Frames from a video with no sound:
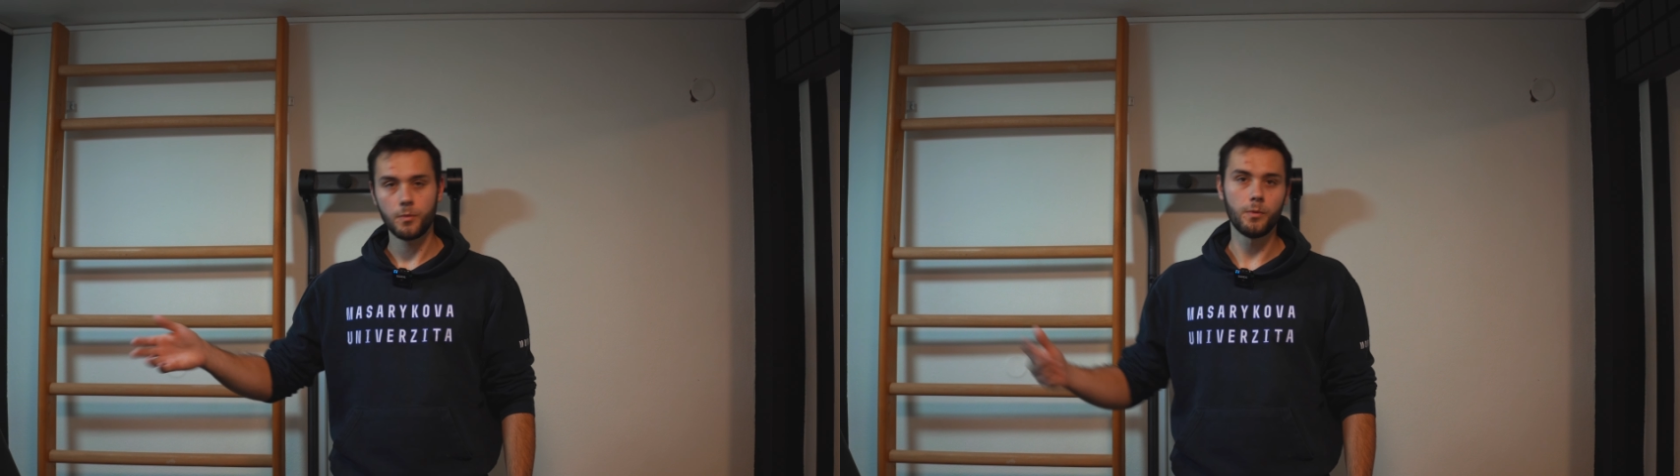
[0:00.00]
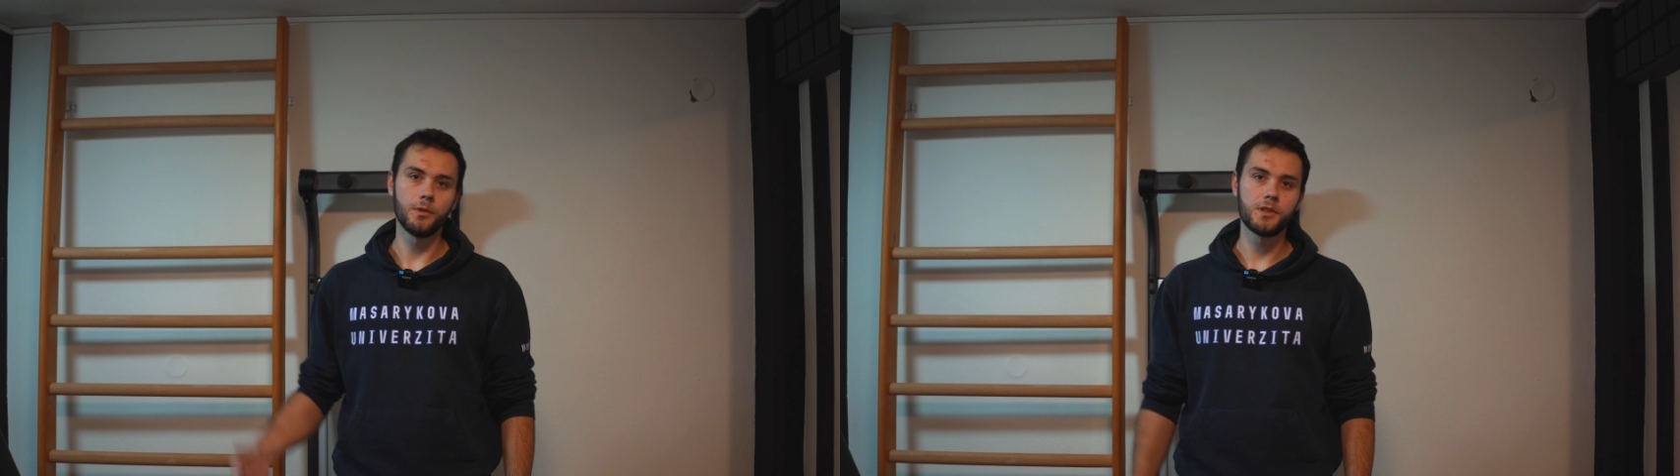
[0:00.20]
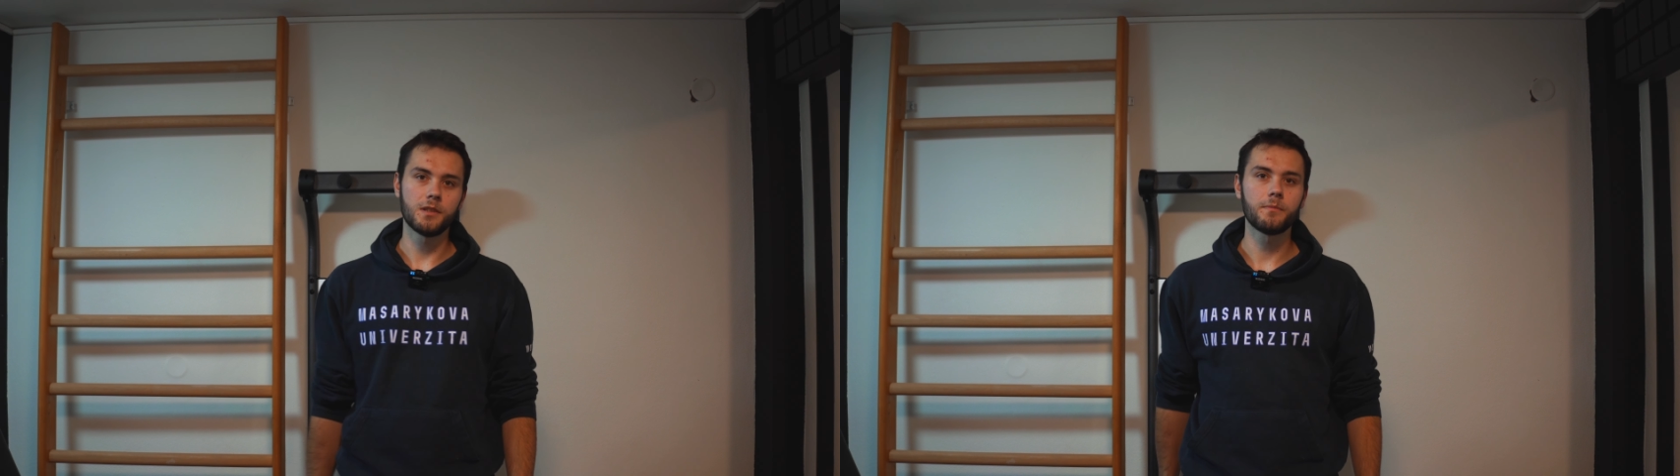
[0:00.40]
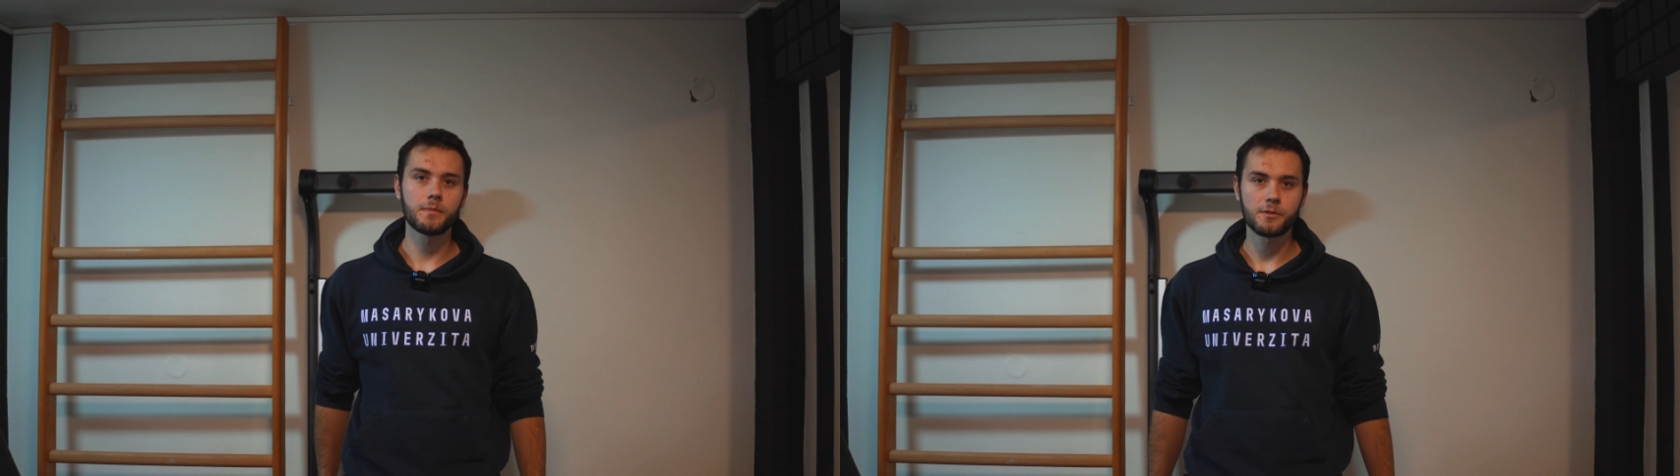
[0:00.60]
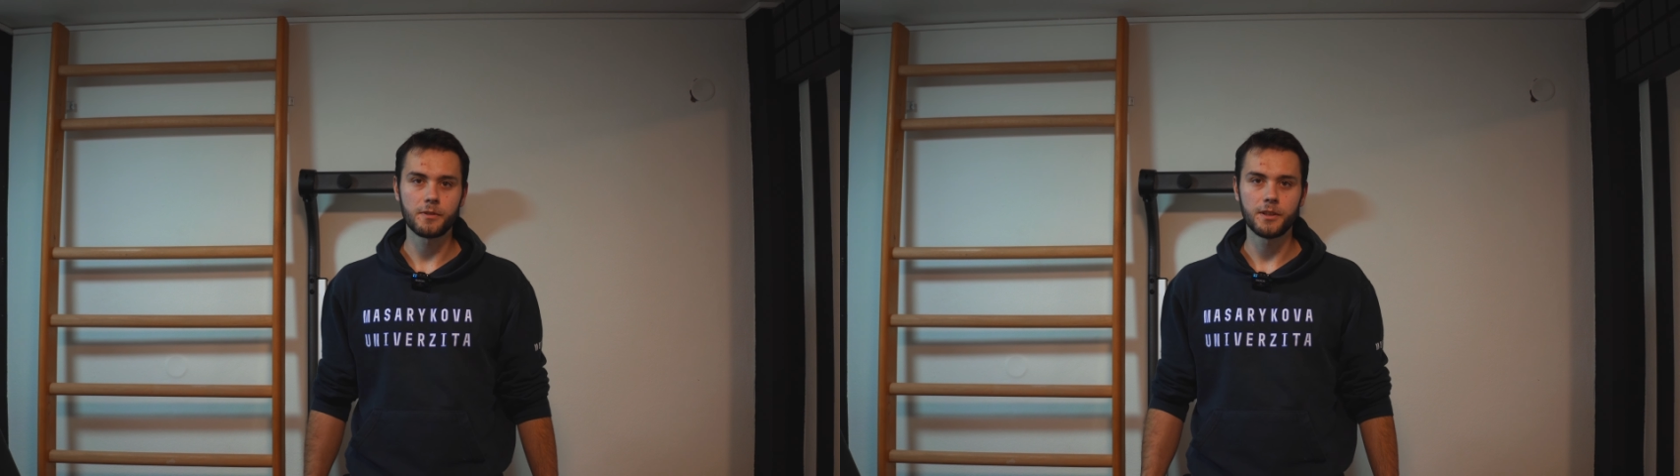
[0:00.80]
we'll jump
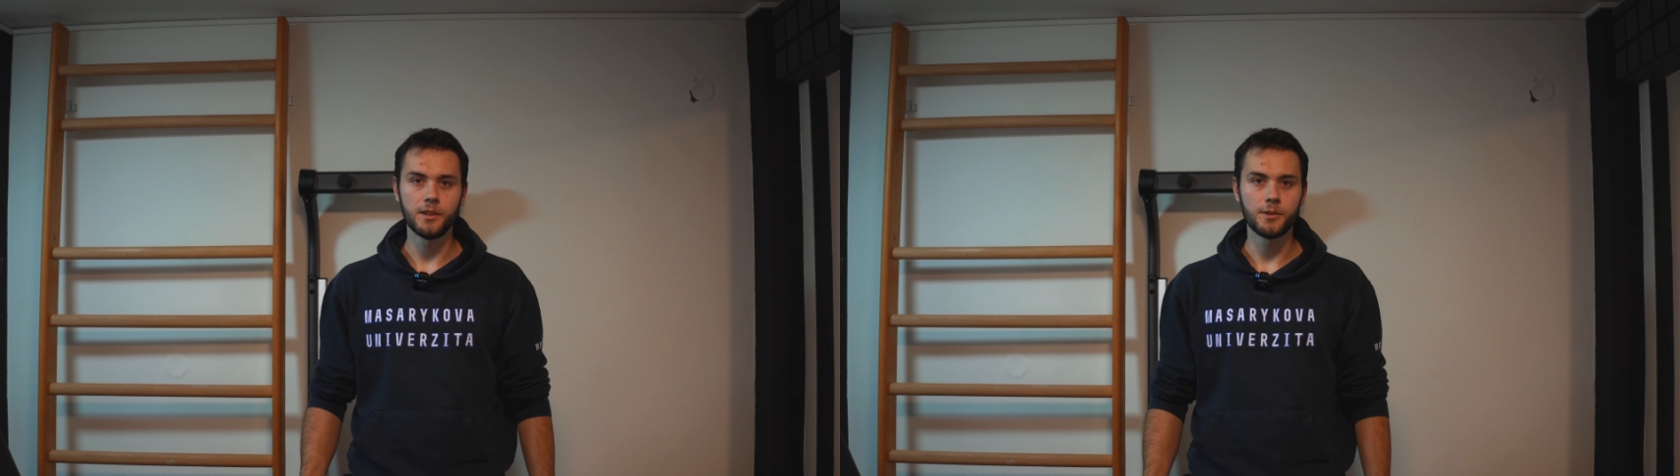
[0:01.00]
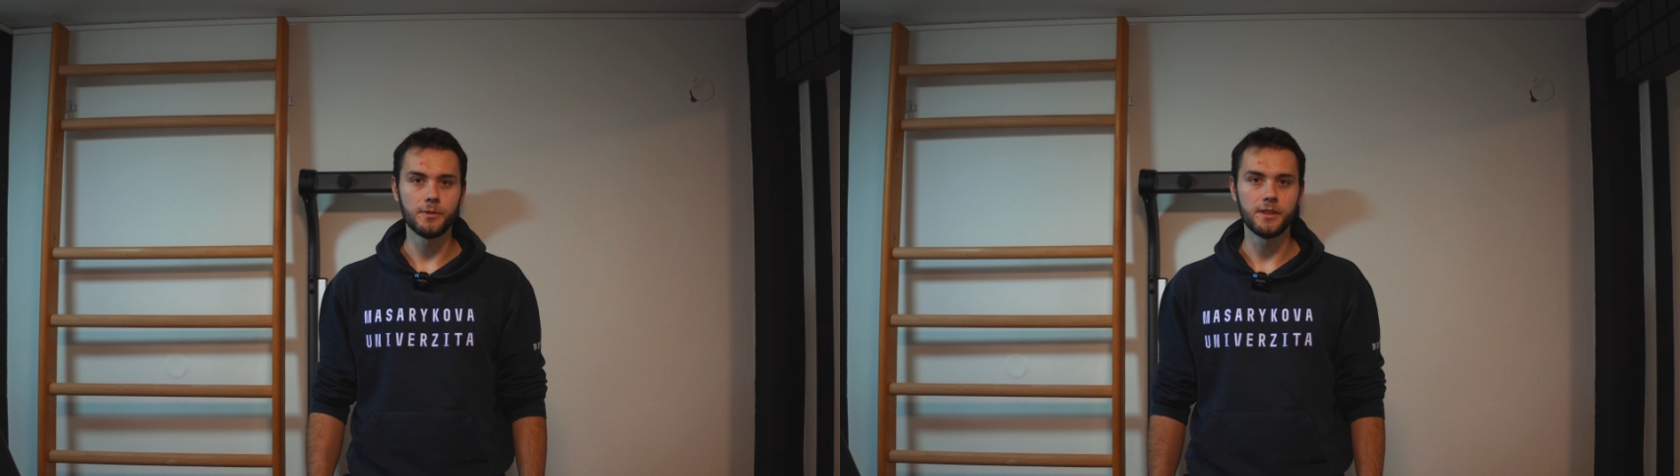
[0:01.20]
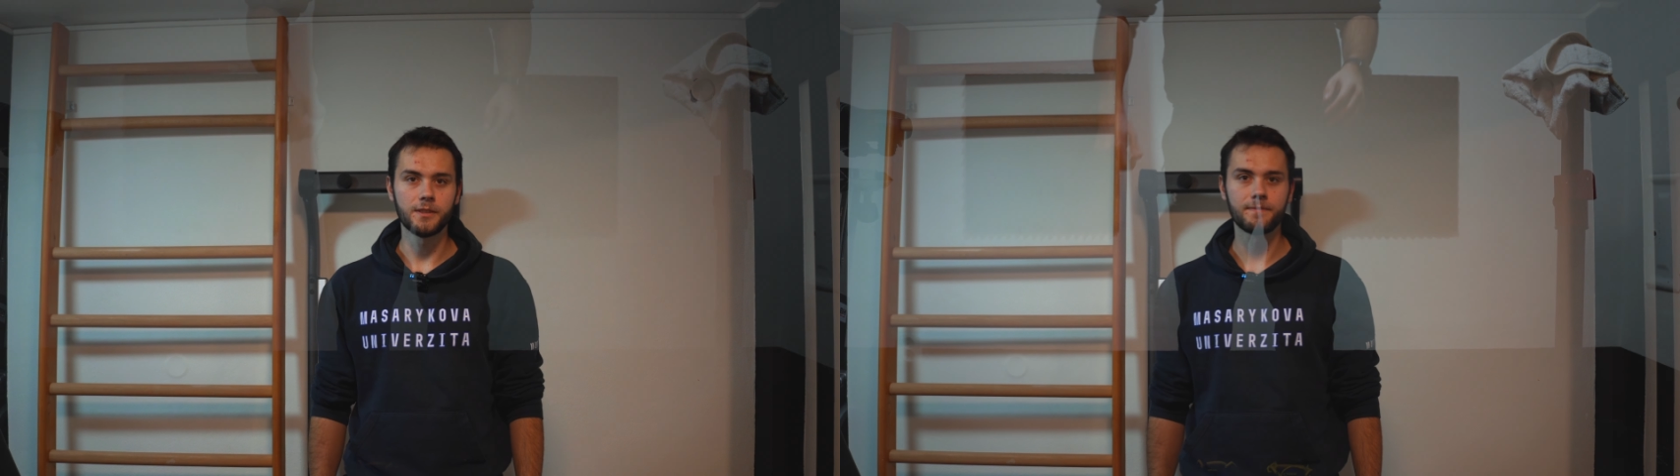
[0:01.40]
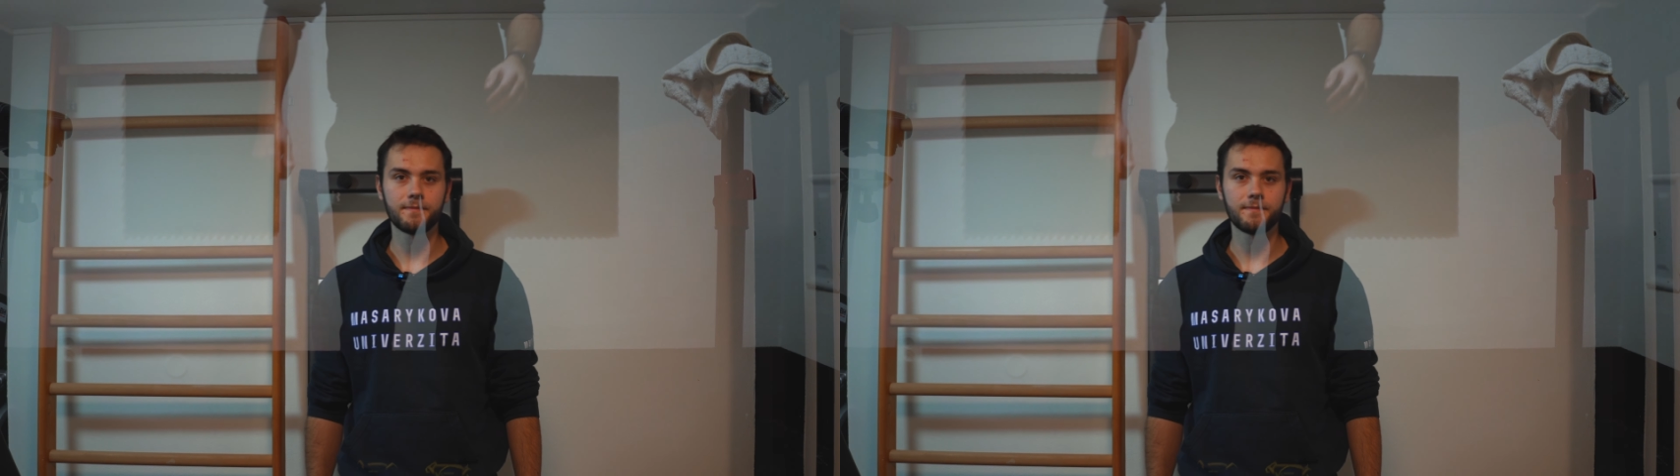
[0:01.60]
straight into it.